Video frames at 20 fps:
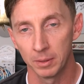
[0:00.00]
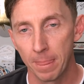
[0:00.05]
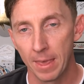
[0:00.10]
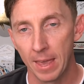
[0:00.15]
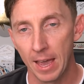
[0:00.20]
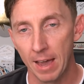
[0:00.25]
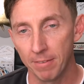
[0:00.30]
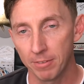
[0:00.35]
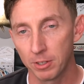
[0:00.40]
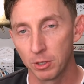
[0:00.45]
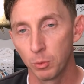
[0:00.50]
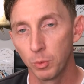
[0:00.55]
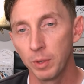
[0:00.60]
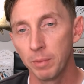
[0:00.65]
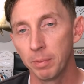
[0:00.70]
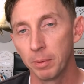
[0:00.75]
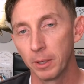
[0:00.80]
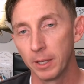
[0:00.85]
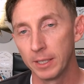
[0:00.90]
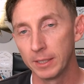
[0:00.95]
After we
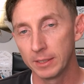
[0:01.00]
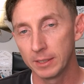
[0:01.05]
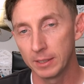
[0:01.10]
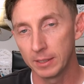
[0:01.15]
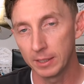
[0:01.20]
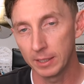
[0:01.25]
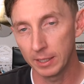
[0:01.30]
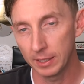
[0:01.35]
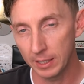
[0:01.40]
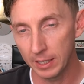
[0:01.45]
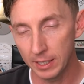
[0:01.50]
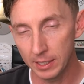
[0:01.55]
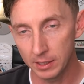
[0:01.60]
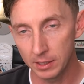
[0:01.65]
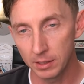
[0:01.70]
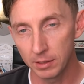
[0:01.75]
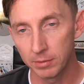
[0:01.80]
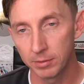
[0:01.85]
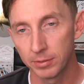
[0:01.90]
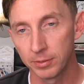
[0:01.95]
place the
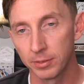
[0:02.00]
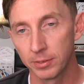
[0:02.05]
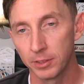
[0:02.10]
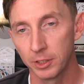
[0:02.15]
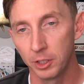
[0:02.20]
adhesive,